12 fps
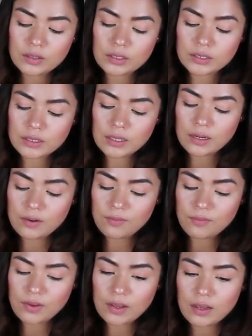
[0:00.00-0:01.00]
Let's
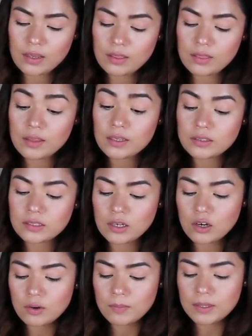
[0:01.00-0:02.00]
clarify this
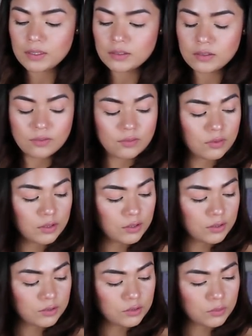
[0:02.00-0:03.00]
Hermit for
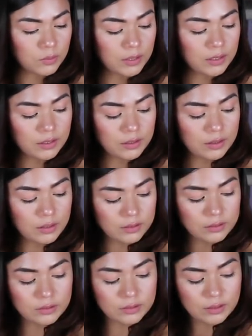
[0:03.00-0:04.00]
your twin in
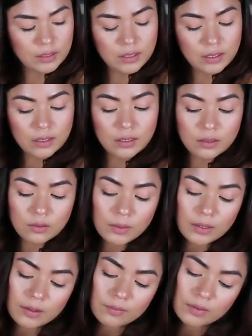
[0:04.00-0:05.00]
this
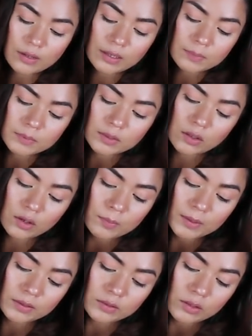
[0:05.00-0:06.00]
Three of Cups.
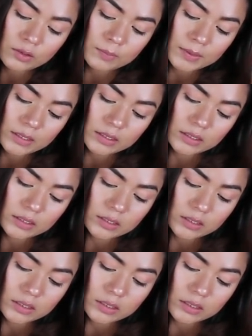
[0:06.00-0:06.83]
Hermit, Hermit.